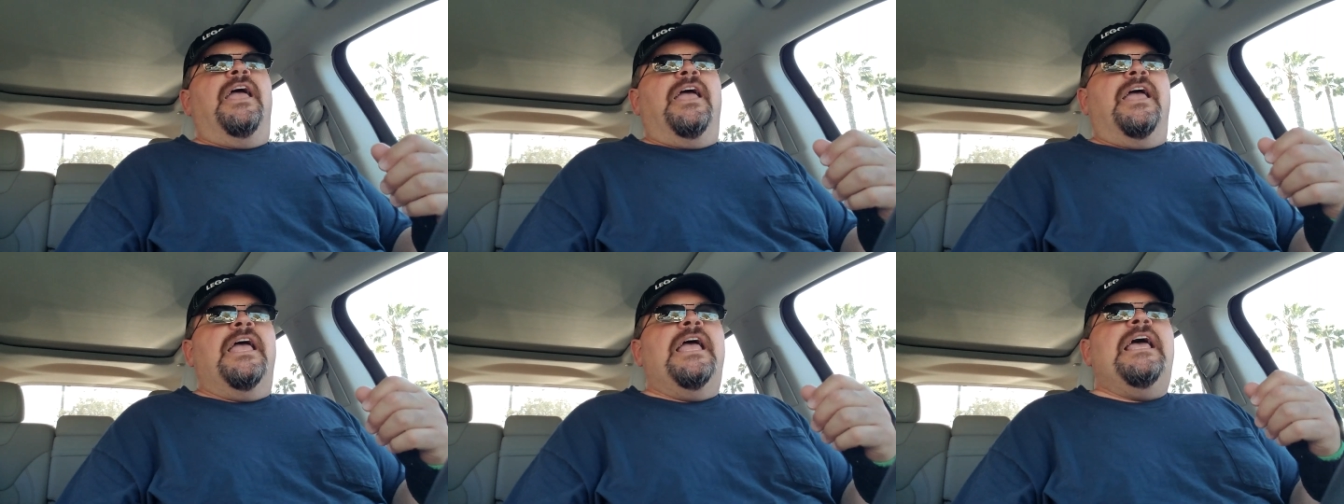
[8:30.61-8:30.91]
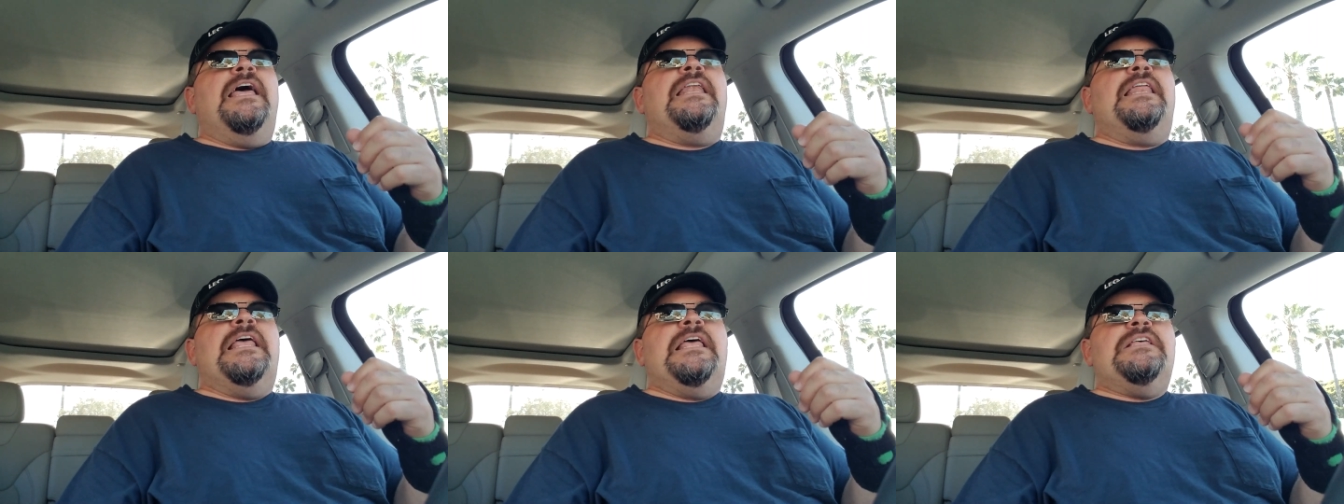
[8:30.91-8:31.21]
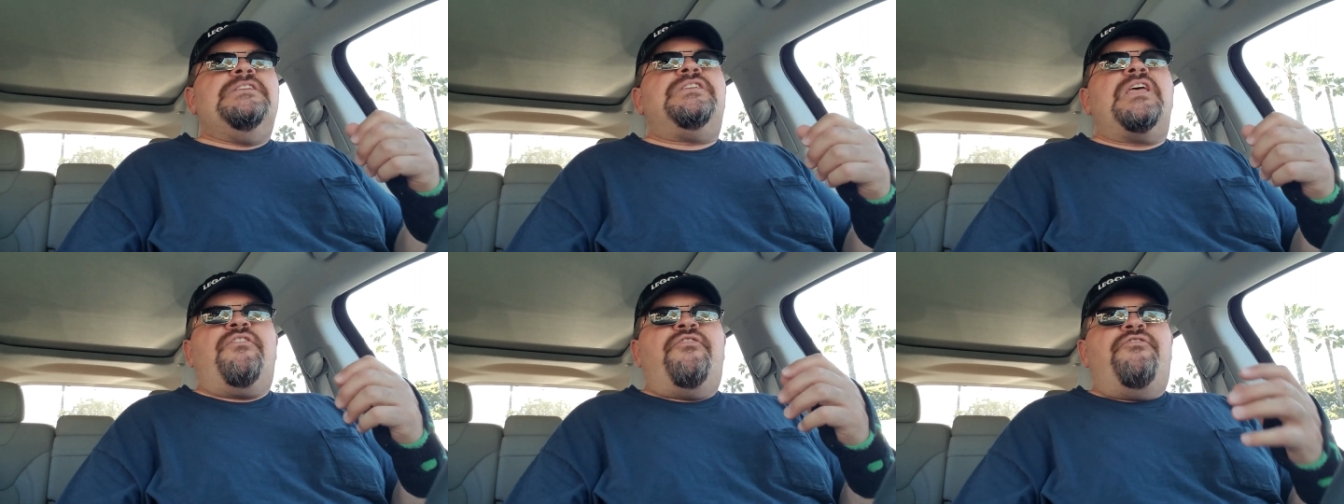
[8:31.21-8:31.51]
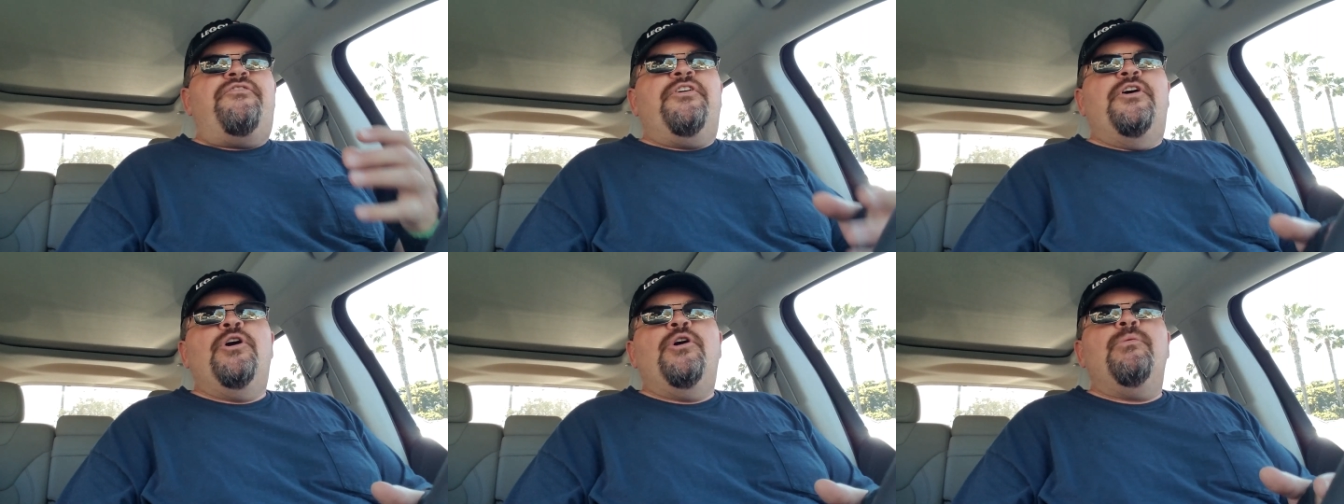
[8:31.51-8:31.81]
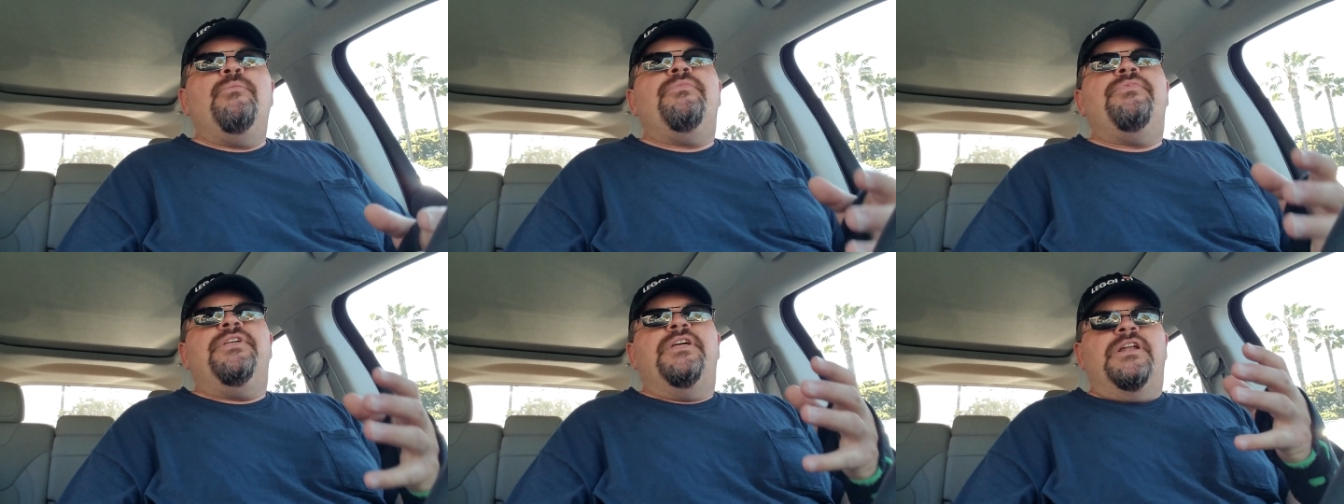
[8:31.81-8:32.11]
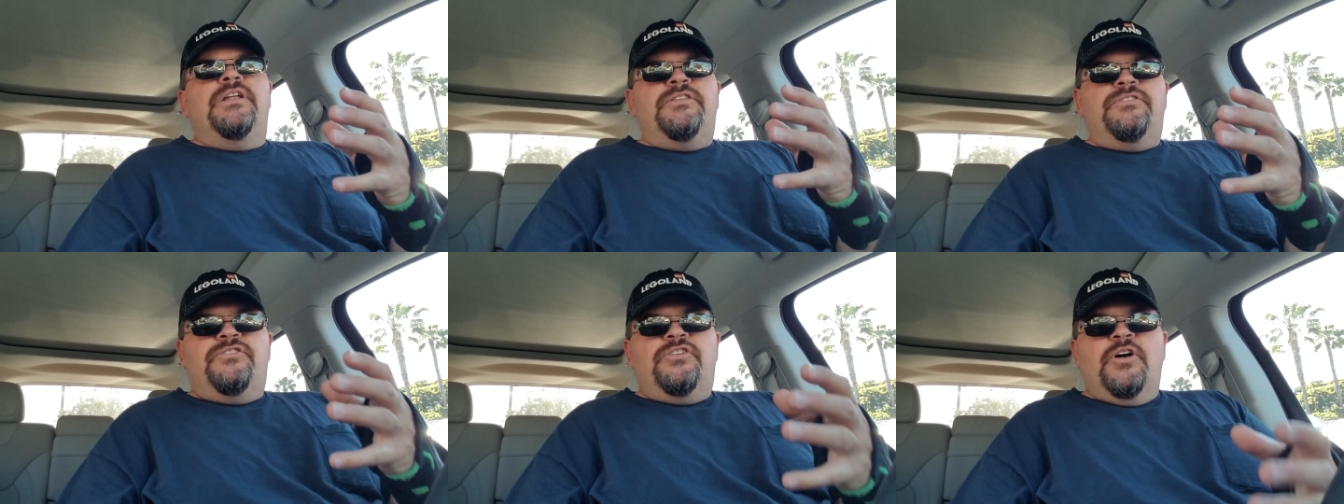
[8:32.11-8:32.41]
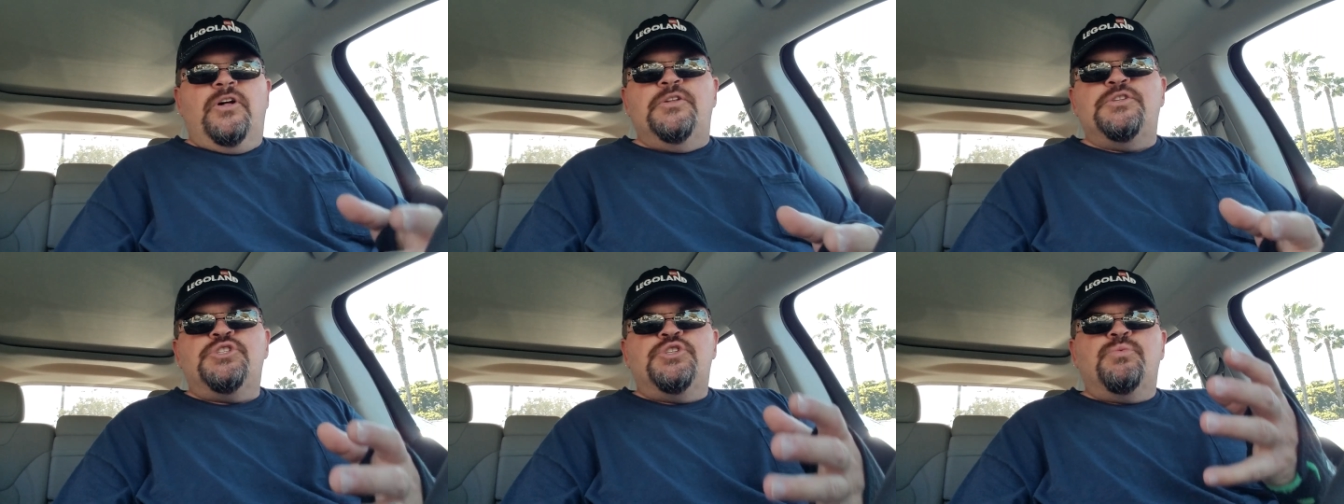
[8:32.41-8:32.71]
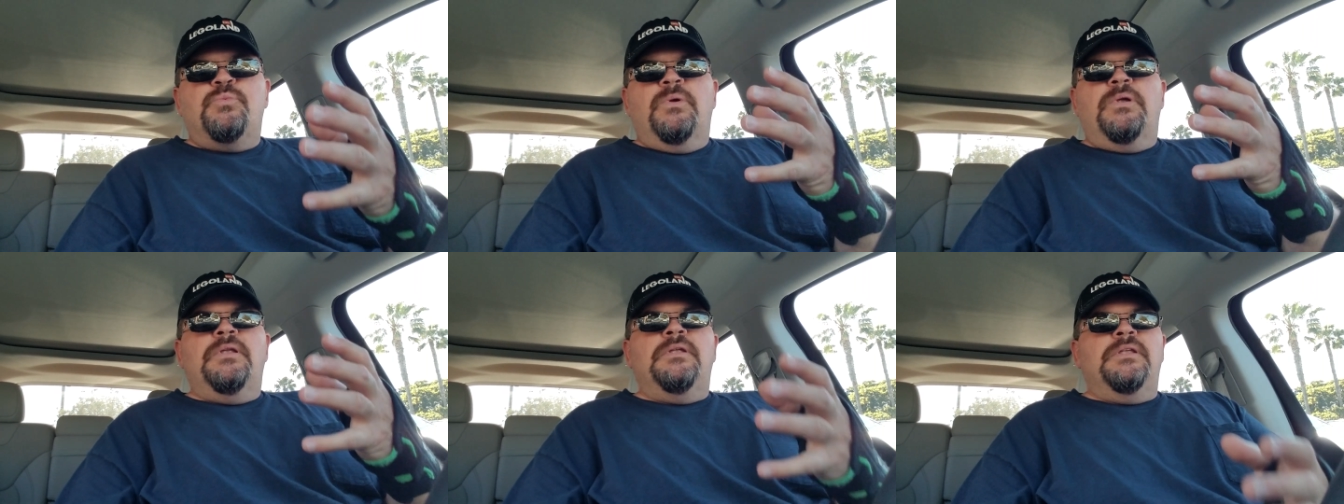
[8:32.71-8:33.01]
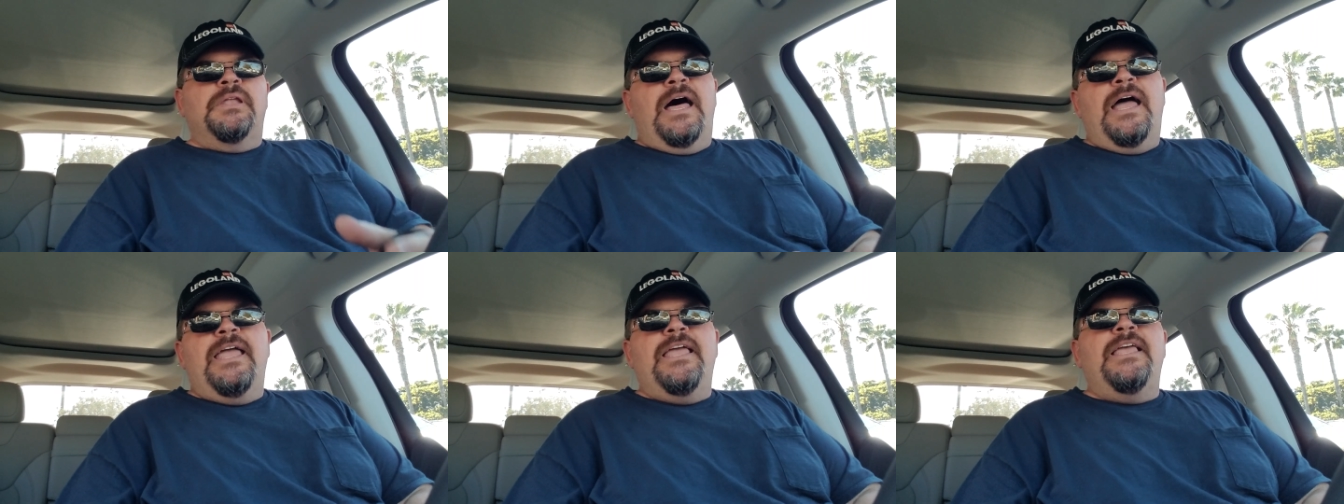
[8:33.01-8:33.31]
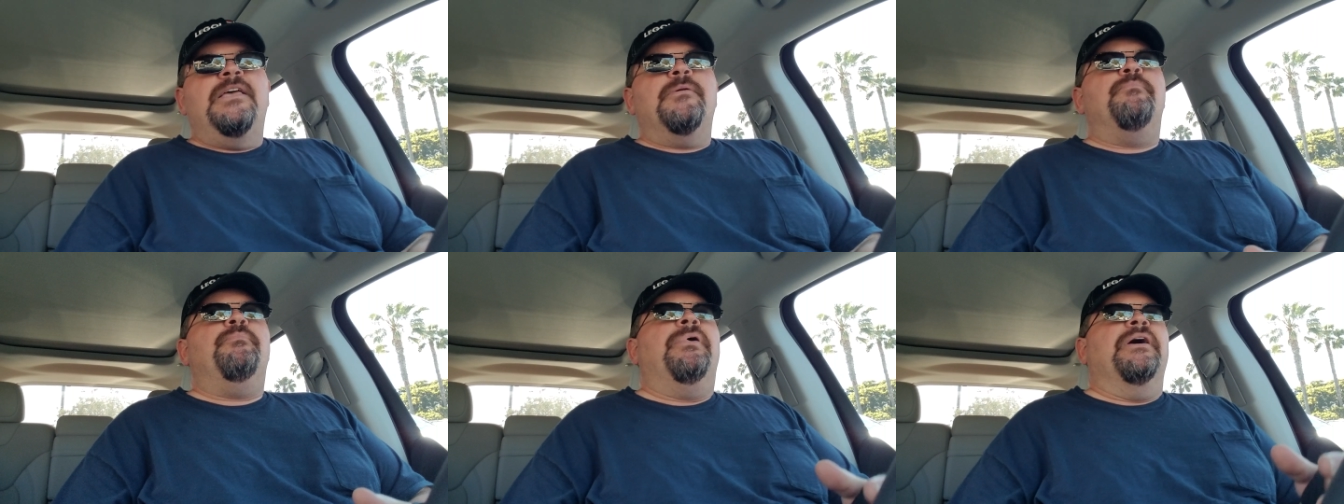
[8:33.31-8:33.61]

It is a film that adults will like,